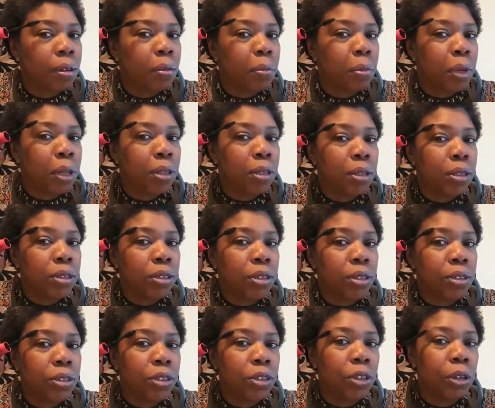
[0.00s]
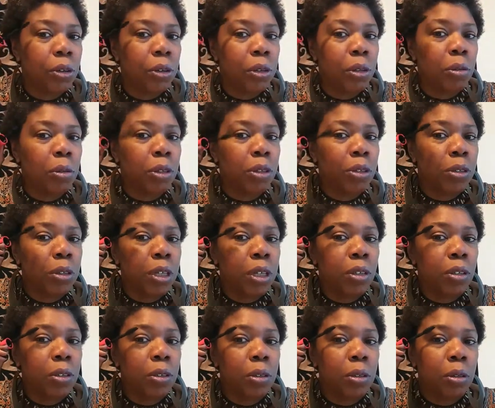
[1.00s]
But just to show you what you
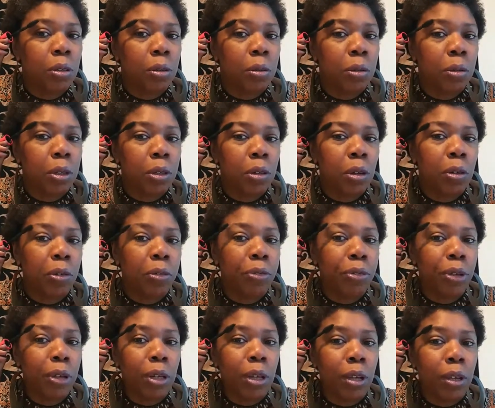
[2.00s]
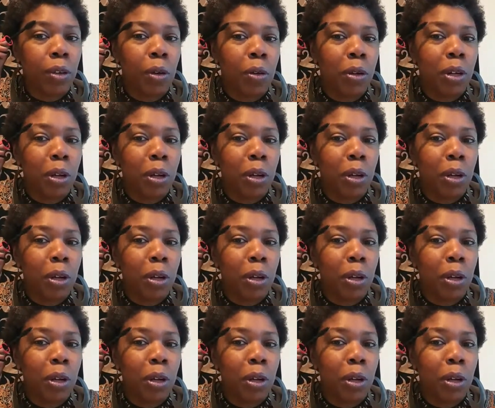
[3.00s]
can do when you don't feel like going